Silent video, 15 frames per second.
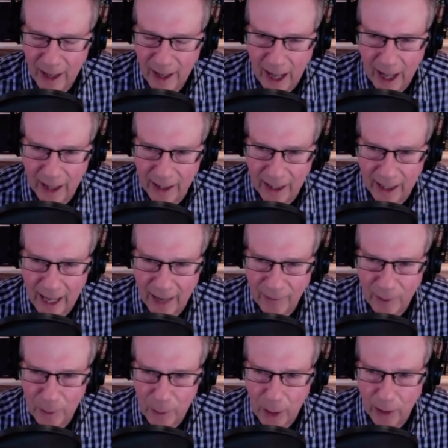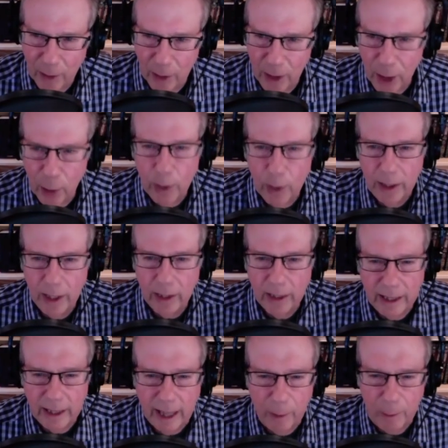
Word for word: Uh, a line from Groundhog. You would think that that